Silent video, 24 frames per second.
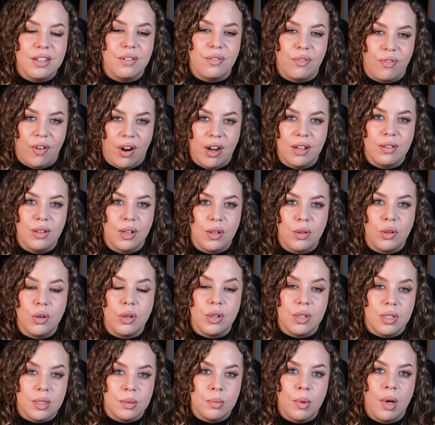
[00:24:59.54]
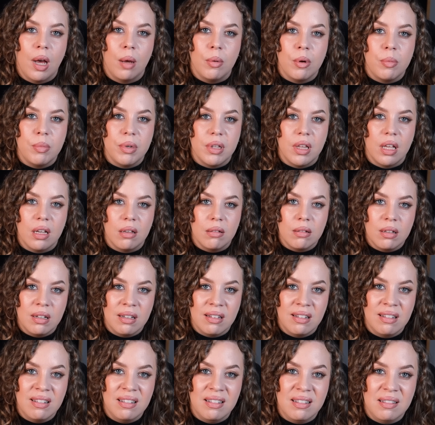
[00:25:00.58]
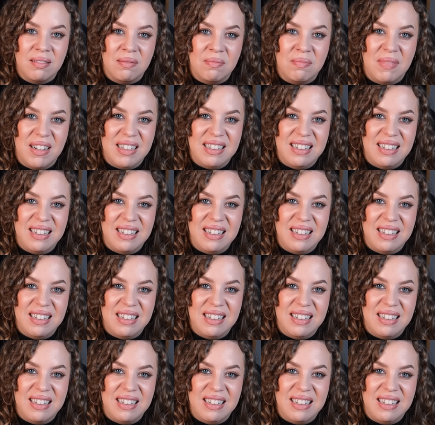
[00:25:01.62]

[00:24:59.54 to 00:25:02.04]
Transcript: to finally look at his mom and be like, my